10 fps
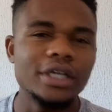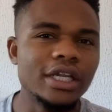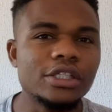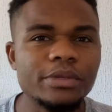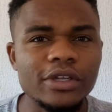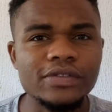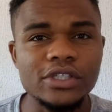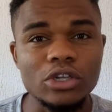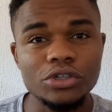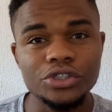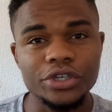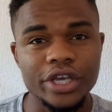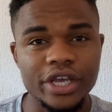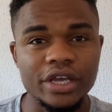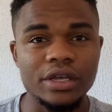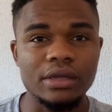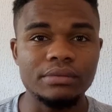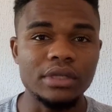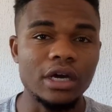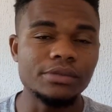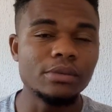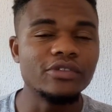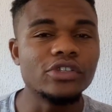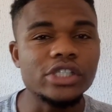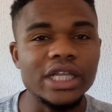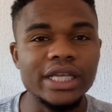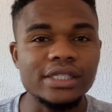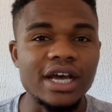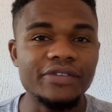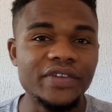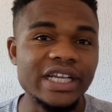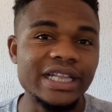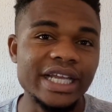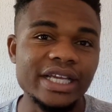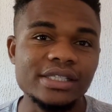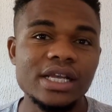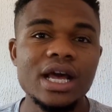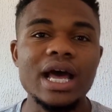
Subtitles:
A little bit of disclosure here, some of those links are affiliate links.